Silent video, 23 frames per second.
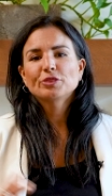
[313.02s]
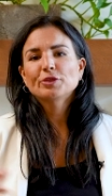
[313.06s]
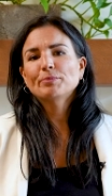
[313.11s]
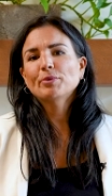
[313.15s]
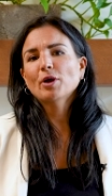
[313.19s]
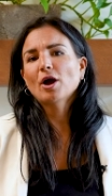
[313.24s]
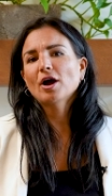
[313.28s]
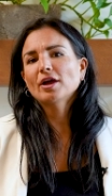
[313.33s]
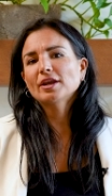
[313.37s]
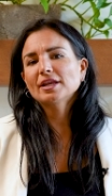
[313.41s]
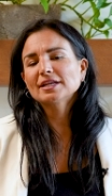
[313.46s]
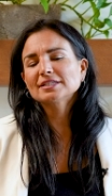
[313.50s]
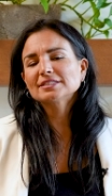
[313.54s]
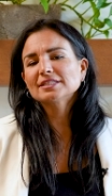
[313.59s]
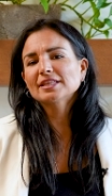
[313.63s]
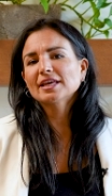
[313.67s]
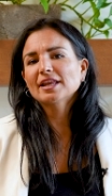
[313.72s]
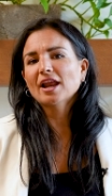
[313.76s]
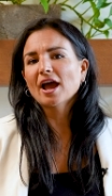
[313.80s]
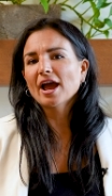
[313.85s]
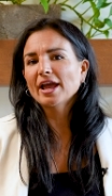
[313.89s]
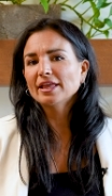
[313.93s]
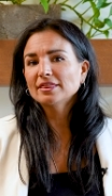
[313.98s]
The product
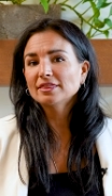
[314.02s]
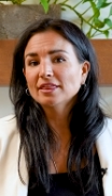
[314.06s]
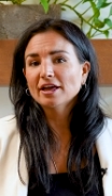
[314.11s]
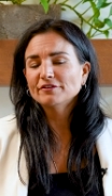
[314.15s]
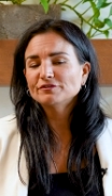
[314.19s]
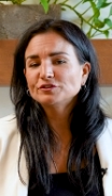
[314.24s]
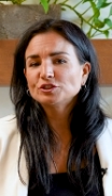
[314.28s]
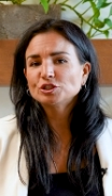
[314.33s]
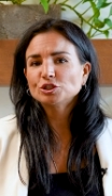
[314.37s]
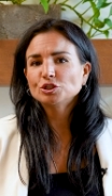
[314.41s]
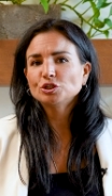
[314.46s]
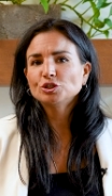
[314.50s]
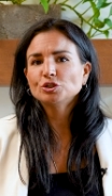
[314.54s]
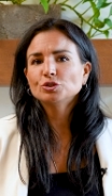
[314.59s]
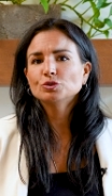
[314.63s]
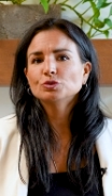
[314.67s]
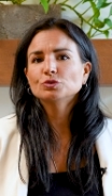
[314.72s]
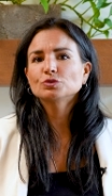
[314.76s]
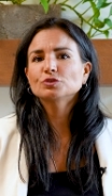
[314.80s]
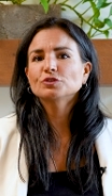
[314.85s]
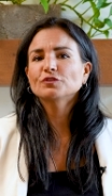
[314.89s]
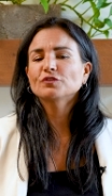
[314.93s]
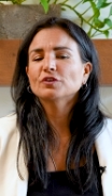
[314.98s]
that I love to
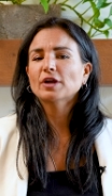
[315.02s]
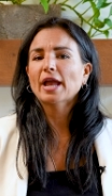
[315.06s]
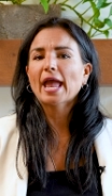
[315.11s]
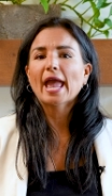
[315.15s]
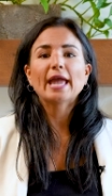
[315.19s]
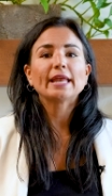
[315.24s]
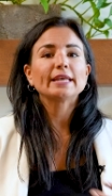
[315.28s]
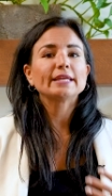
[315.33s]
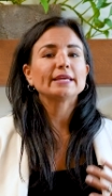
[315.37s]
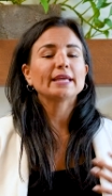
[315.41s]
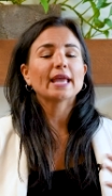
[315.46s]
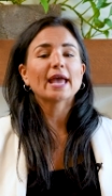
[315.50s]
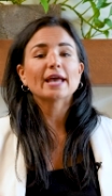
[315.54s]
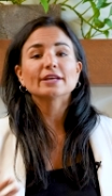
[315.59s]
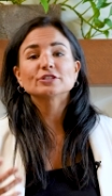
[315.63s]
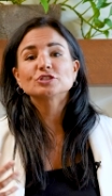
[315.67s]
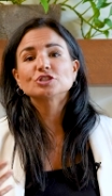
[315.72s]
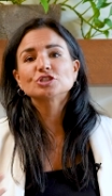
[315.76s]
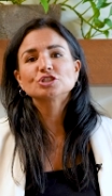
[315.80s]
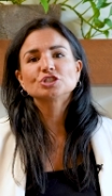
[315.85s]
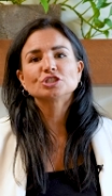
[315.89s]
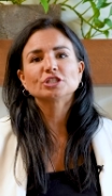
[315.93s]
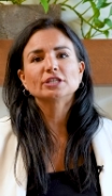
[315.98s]
use for any
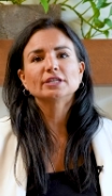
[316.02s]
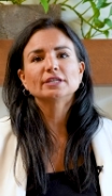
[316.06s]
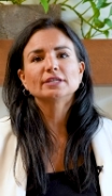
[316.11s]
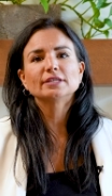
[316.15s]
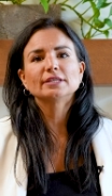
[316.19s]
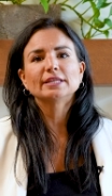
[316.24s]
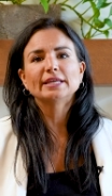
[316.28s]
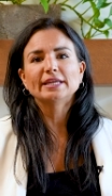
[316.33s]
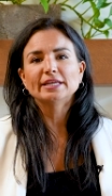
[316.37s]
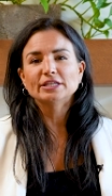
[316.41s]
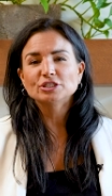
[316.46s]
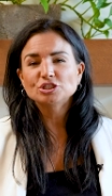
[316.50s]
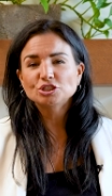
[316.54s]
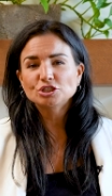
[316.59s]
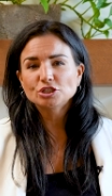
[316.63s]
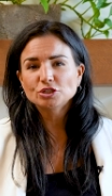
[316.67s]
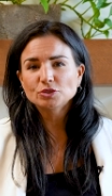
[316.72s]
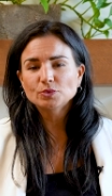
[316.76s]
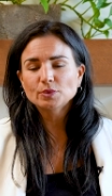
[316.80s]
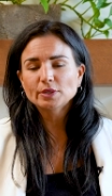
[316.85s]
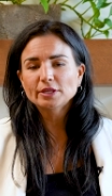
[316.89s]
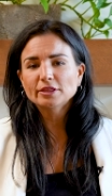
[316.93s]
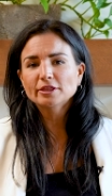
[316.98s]
estrogen
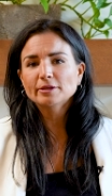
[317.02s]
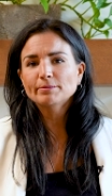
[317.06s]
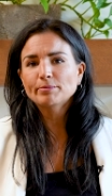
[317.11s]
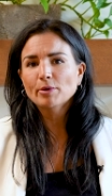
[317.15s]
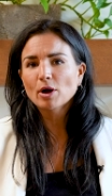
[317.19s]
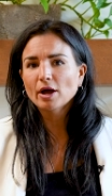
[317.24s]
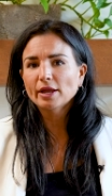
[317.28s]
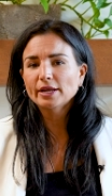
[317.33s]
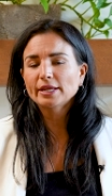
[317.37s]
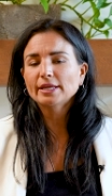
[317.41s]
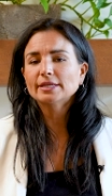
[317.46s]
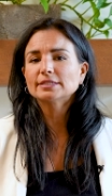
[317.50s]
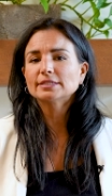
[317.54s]
issue in the body